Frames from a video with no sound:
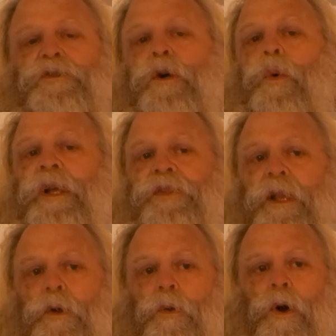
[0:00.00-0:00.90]
So with
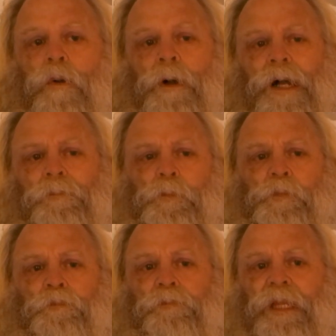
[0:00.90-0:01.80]
the aroma,
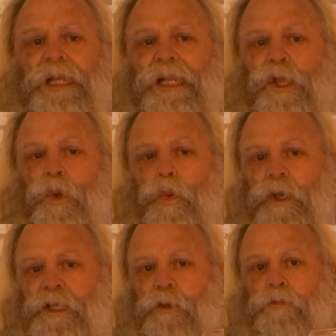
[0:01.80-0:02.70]

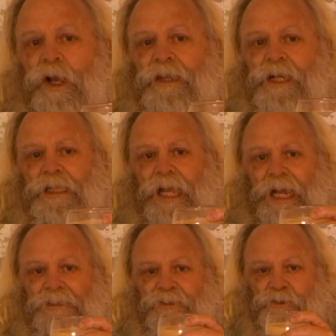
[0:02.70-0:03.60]
when you bring the
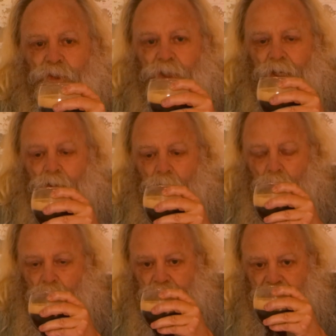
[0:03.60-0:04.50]
glass to your
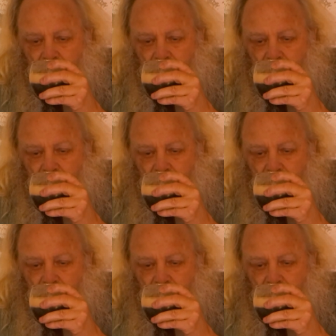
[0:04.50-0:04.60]
nose,